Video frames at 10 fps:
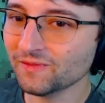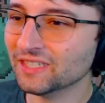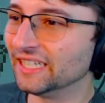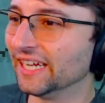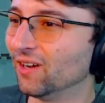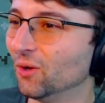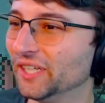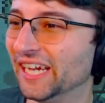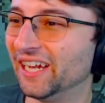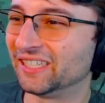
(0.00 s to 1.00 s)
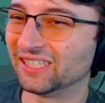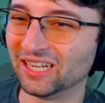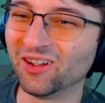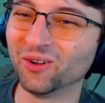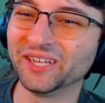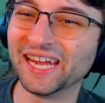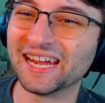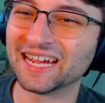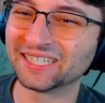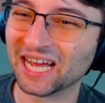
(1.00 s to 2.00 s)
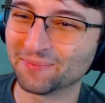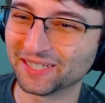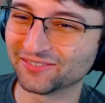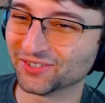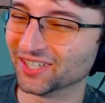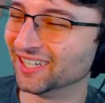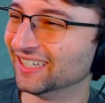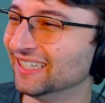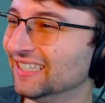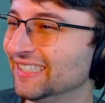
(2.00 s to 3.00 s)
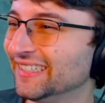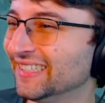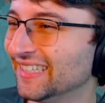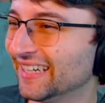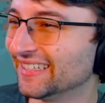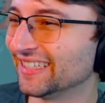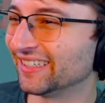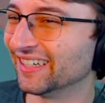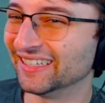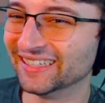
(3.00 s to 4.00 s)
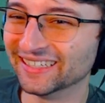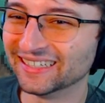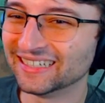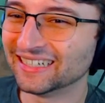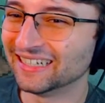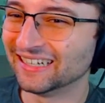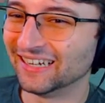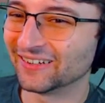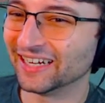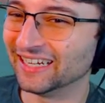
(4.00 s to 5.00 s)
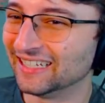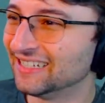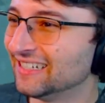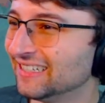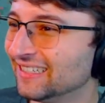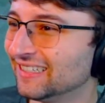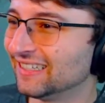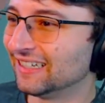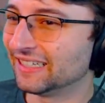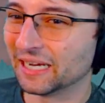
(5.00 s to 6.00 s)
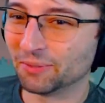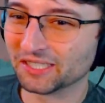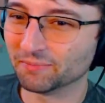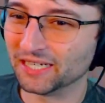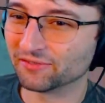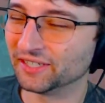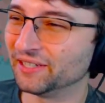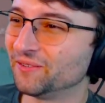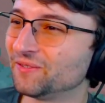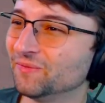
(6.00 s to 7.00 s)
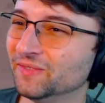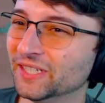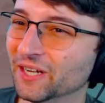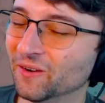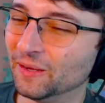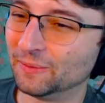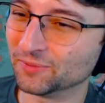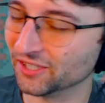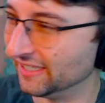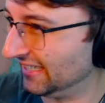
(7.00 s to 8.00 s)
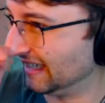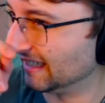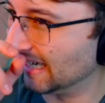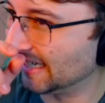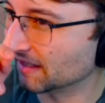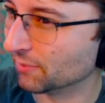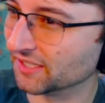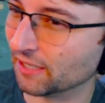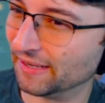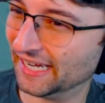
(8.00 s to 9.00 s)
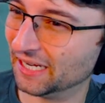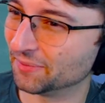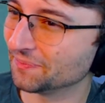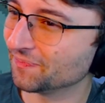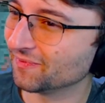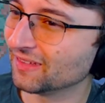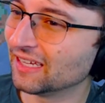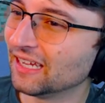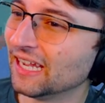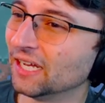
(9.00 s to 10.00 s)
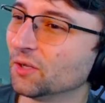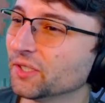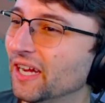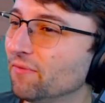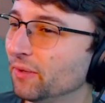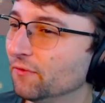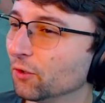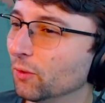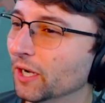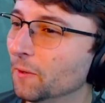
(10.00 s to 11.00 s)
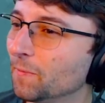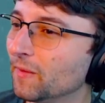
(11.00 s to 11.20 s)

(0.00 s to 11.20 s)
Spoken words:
Yeah, only AI topics for 60 seconds. It's a good idea. Okay. Can I play some bass right now? No, I'm sorry, I can't. I'd have to bust out my amp. And also, I haven't played for a while.